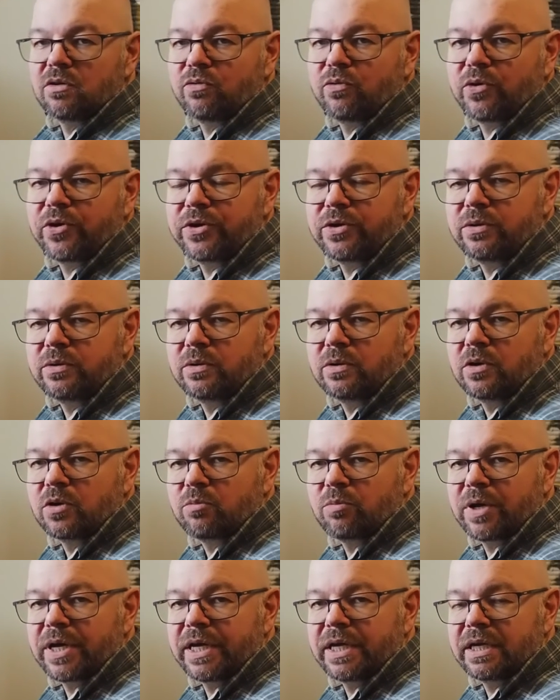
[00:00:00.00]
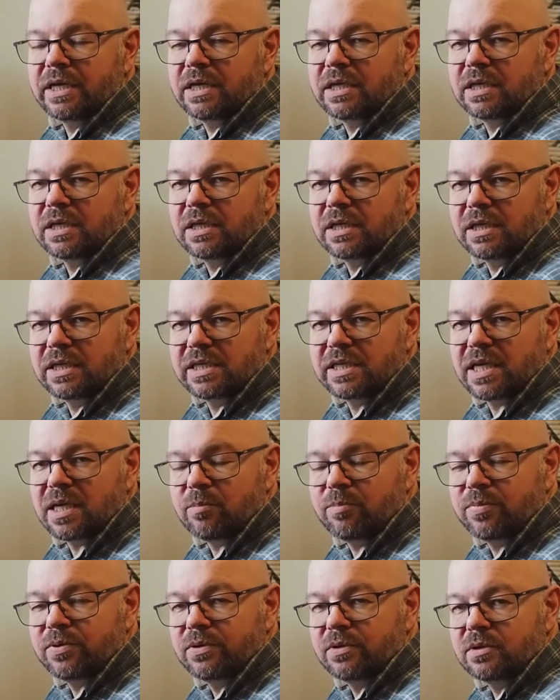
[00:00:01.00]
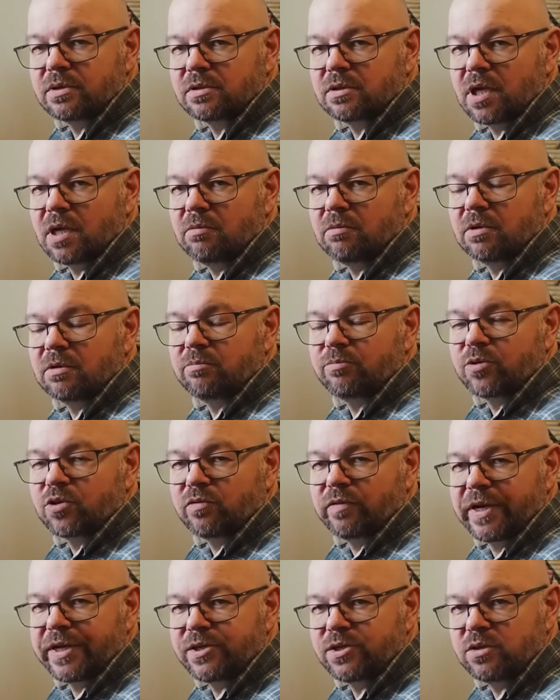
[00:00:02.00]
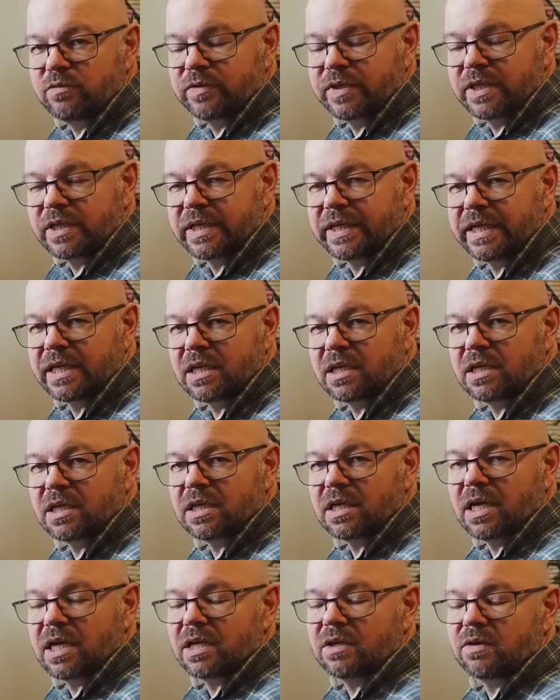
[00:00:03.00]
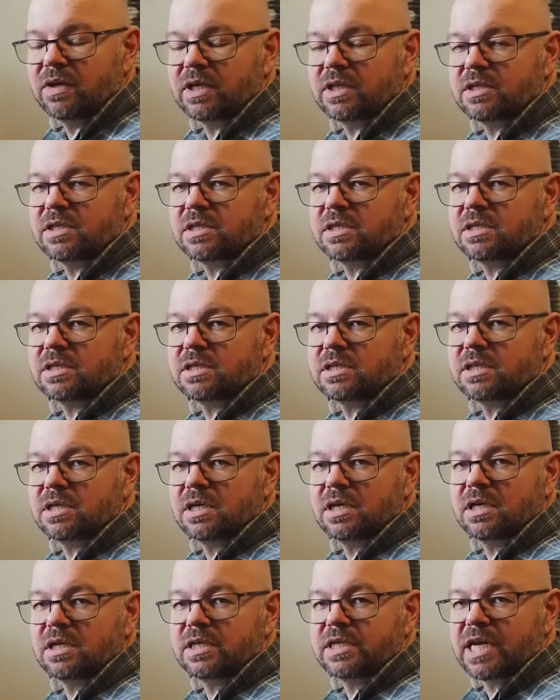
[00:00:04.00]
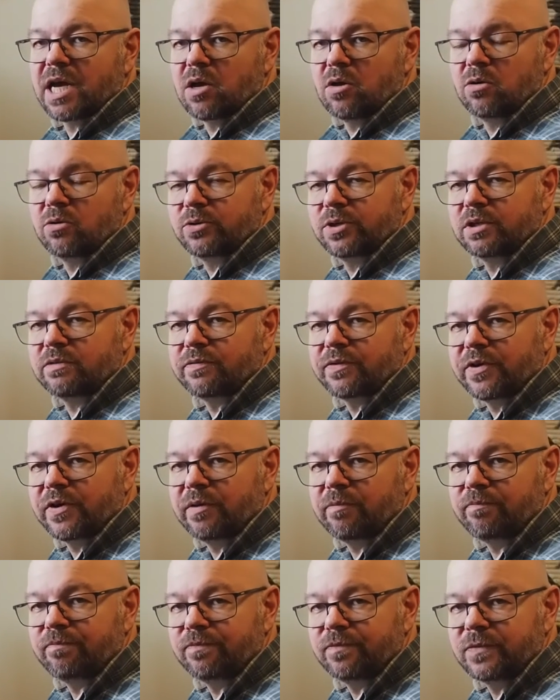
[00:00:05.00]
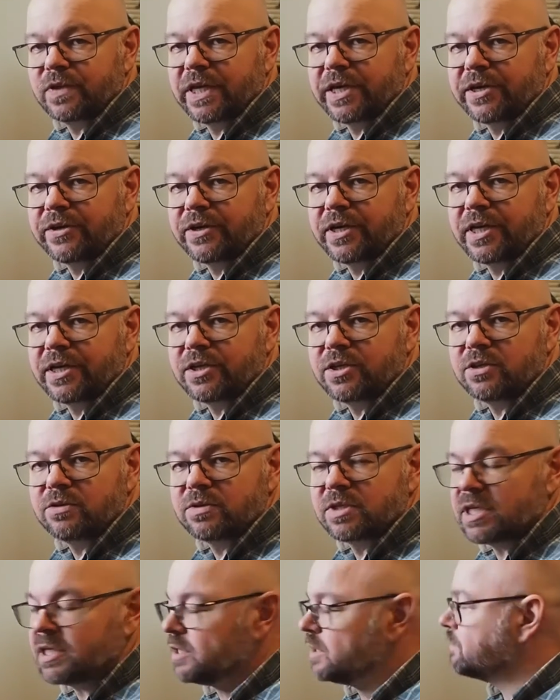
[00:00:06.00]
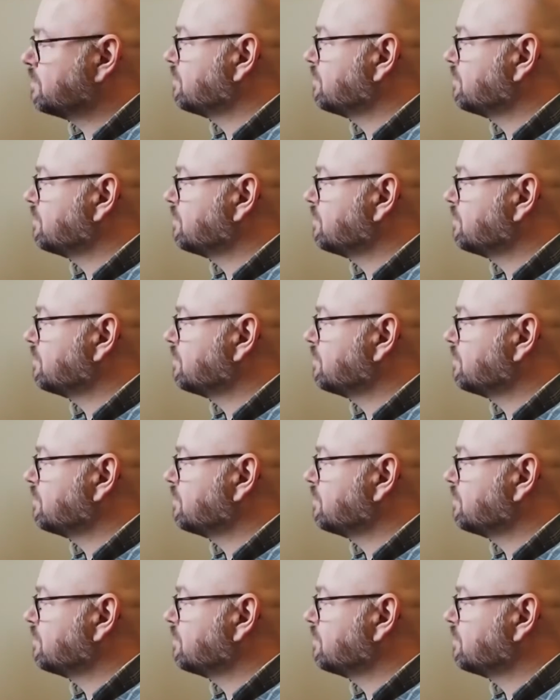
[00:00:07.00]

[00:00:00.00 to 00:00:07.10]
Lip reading: for you on my GitHub, so I will provide you with the link and you can just download it from there and use it.